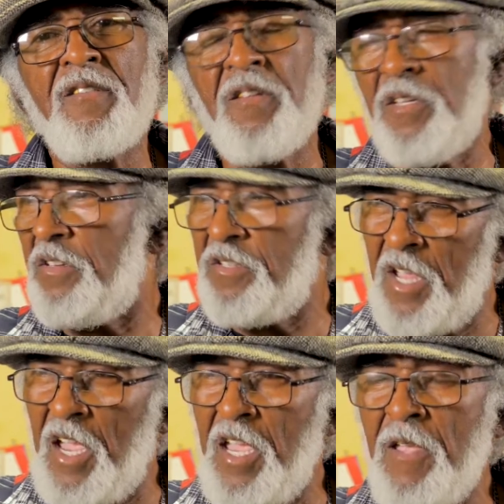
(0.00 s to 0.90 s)
to this
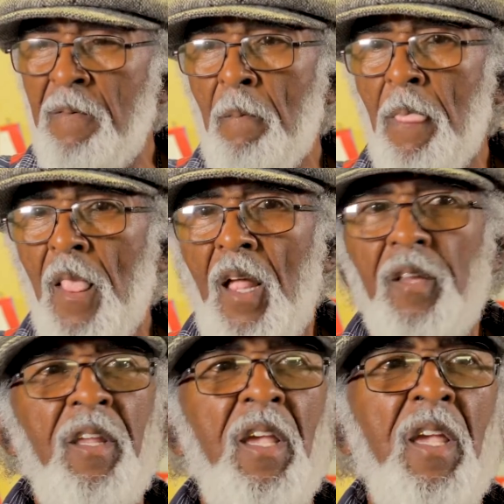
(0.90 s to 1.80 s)
day
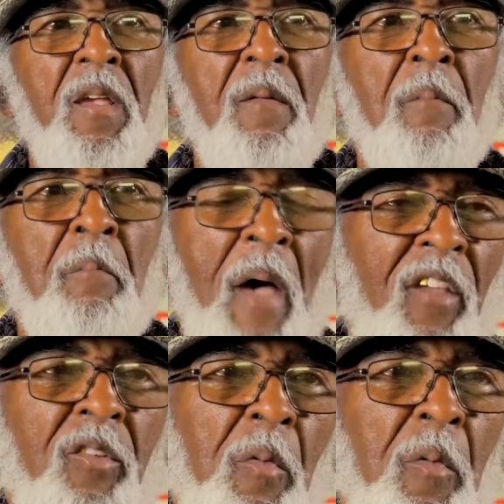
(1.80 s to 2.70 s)
the
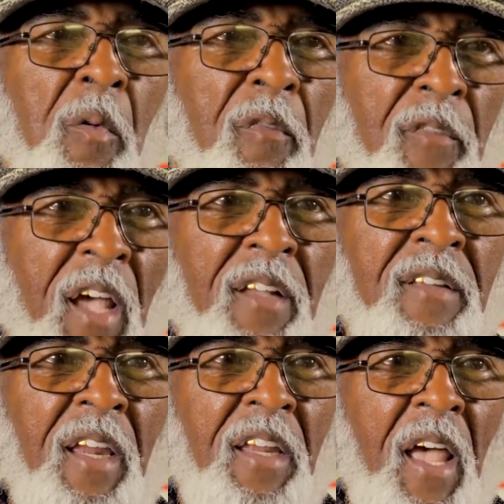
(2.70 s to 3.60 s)
maximum effect
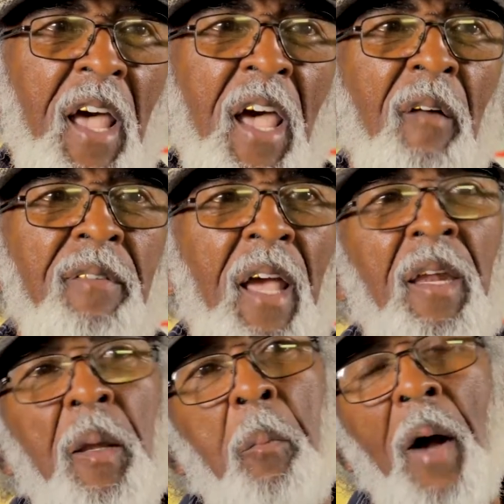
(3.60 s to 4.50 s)
that it have and
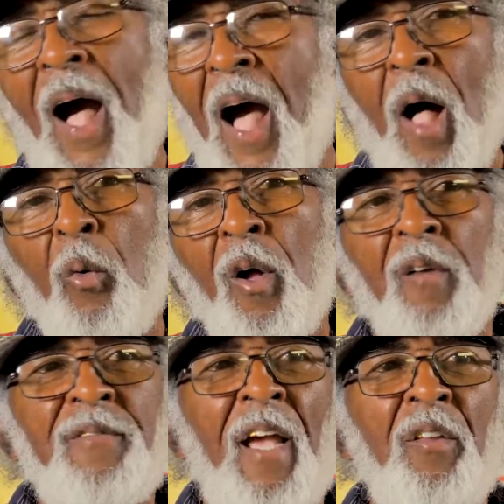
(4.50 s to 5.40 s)
the power
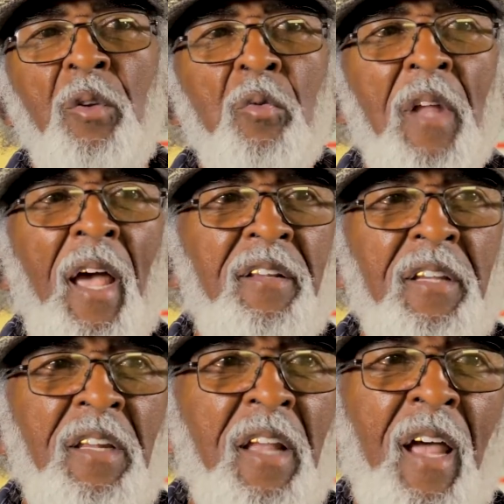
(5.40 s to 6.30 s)
of that new
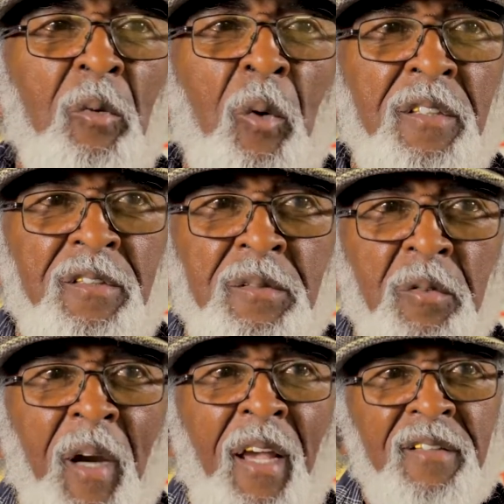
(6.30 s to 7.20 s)
1991 Civil
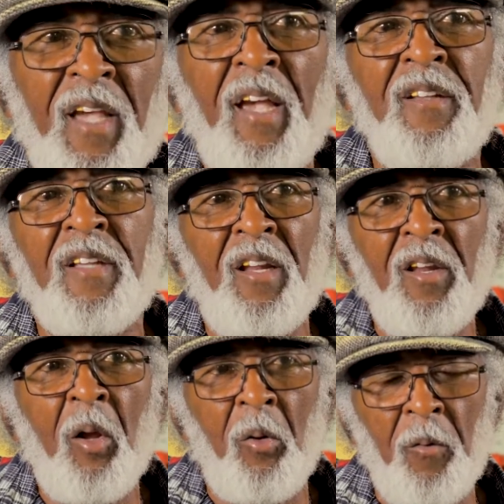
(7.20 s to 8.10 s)
Rights Act and
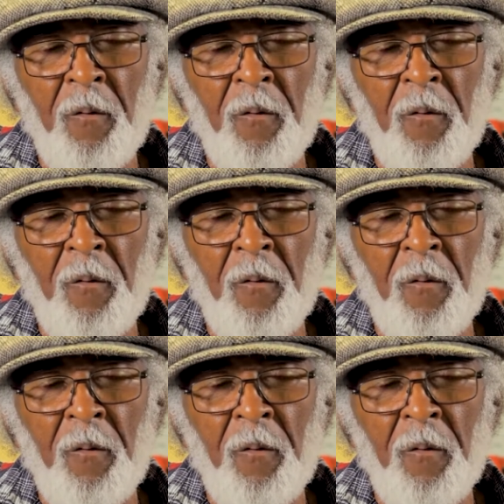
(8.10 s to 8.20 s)
law.